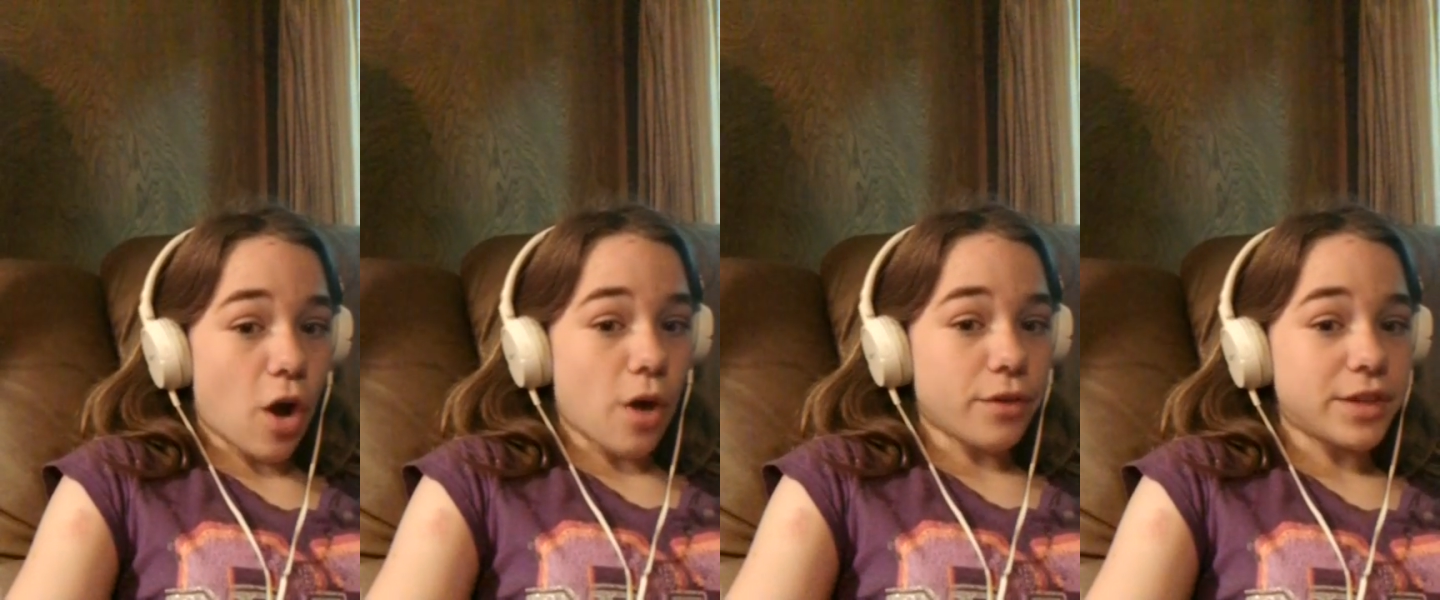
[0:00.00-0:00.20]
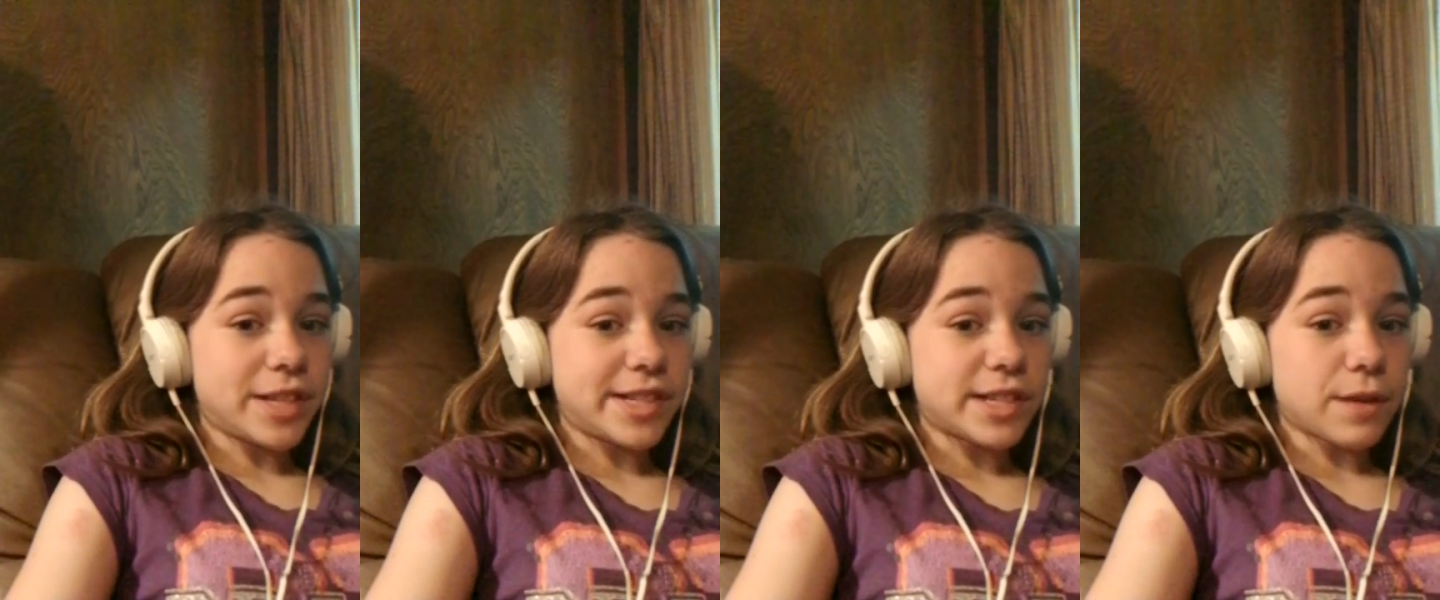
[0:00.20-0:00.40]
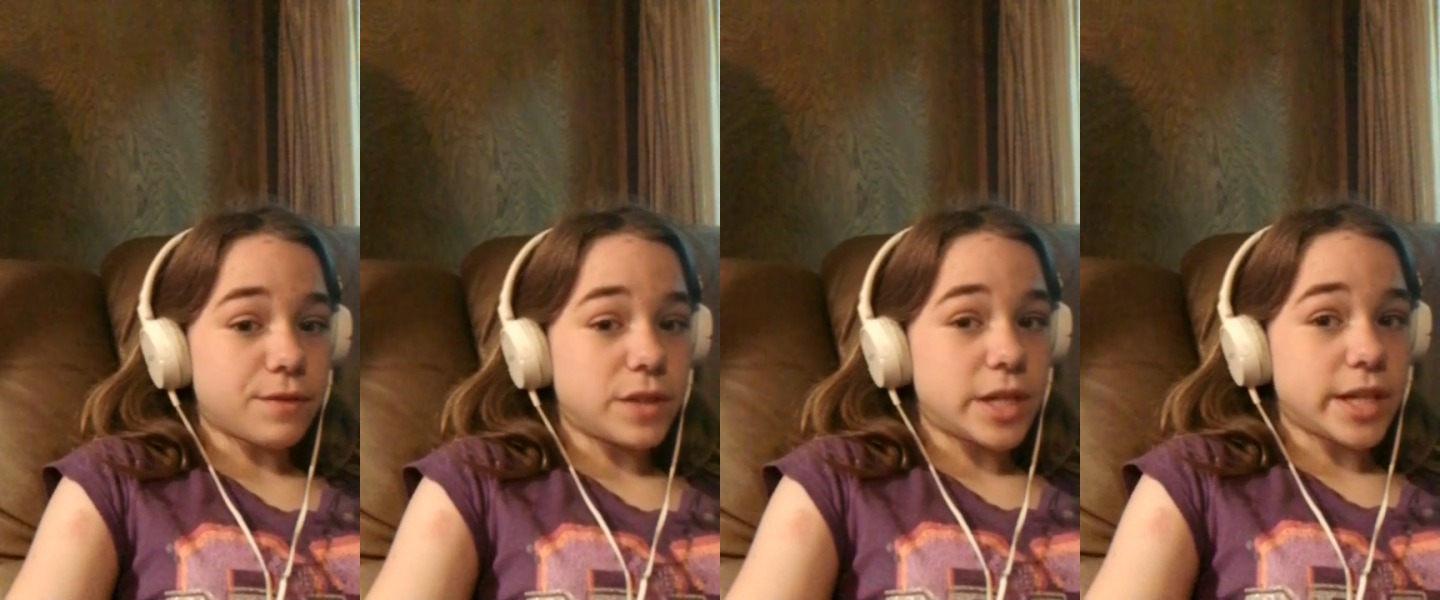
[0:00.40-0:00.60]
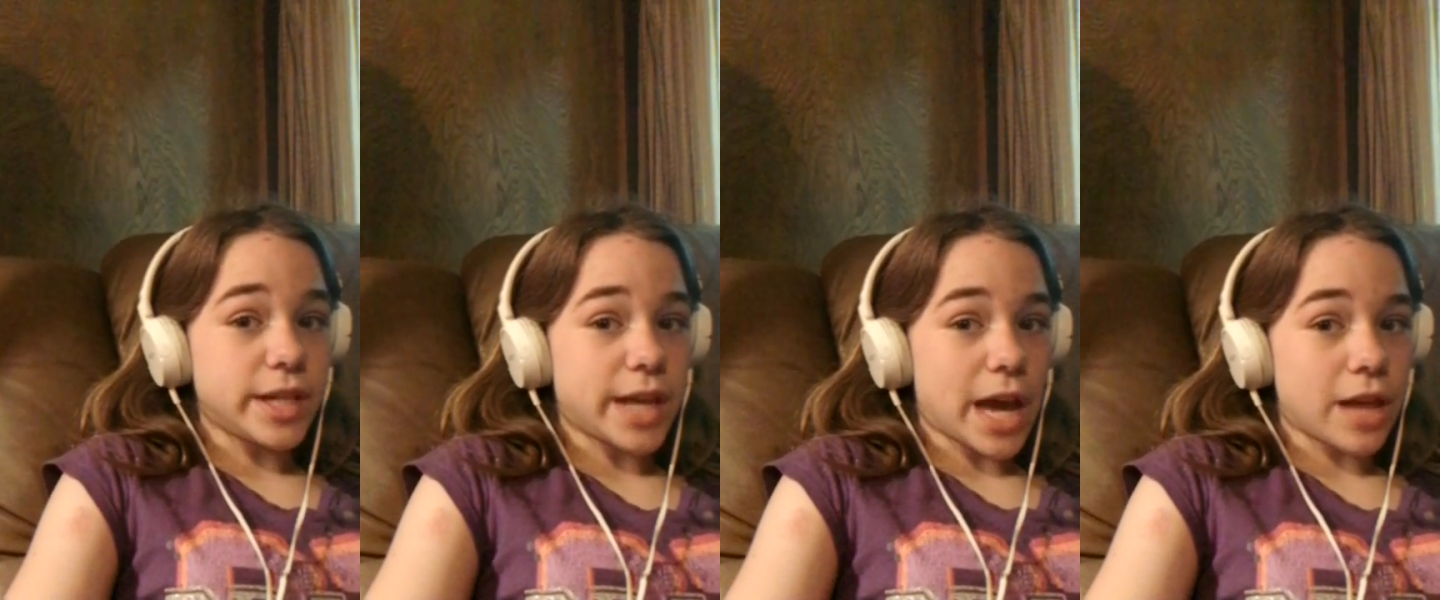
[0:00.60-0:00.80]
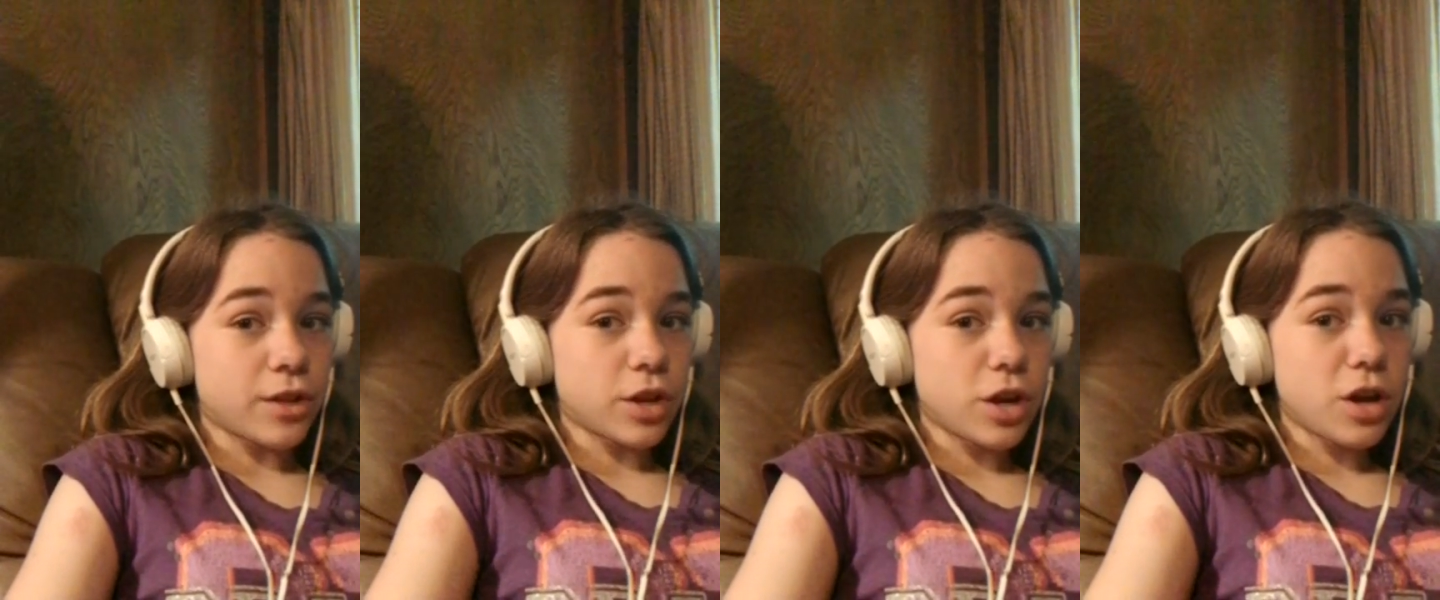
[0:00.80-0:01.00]
all this stuff
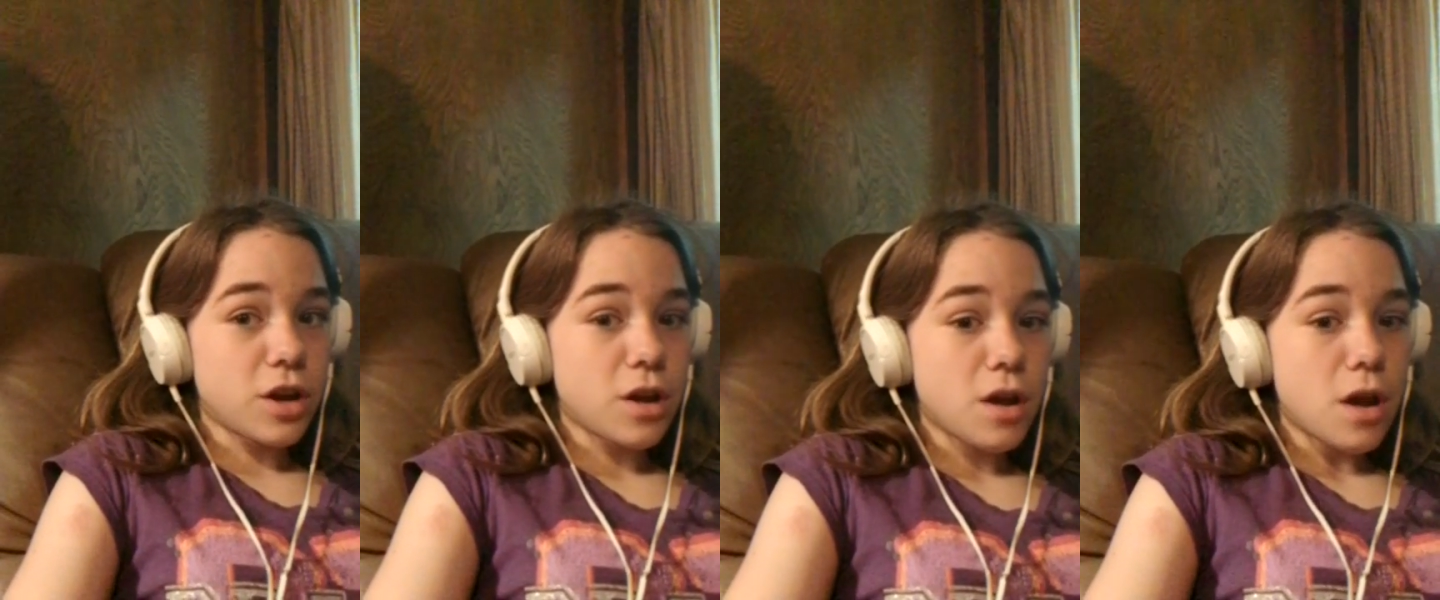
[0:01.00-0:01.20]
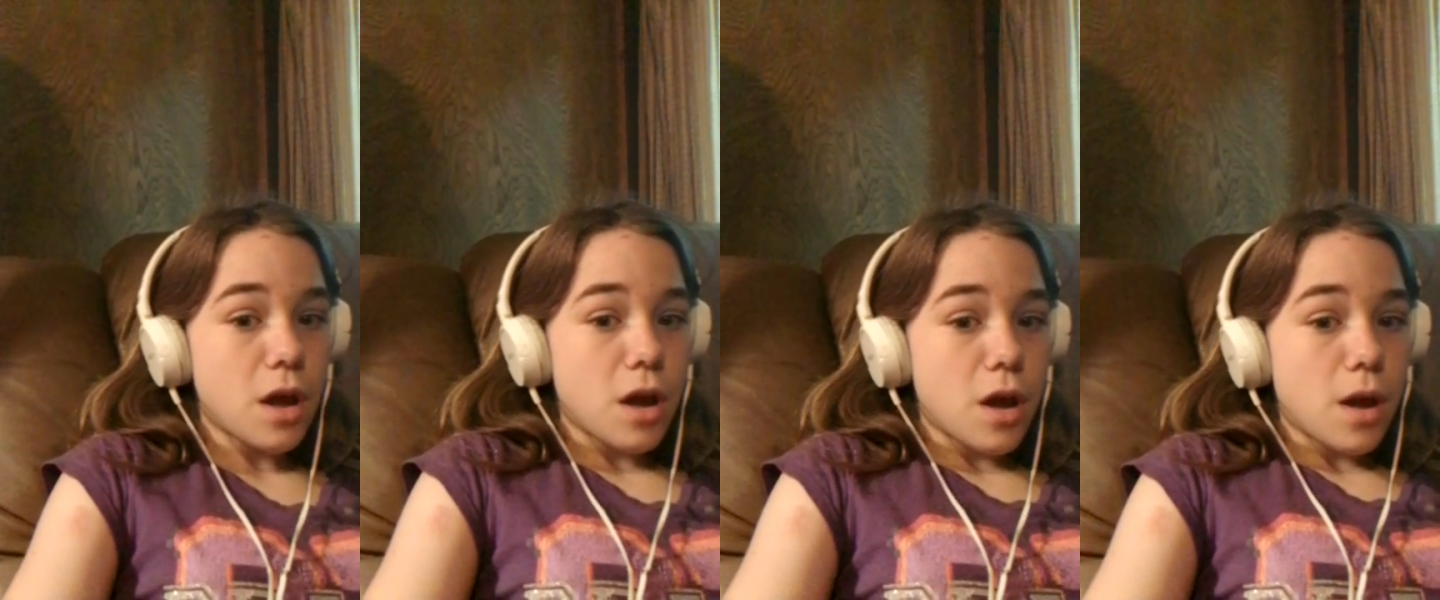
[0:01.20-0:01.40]
together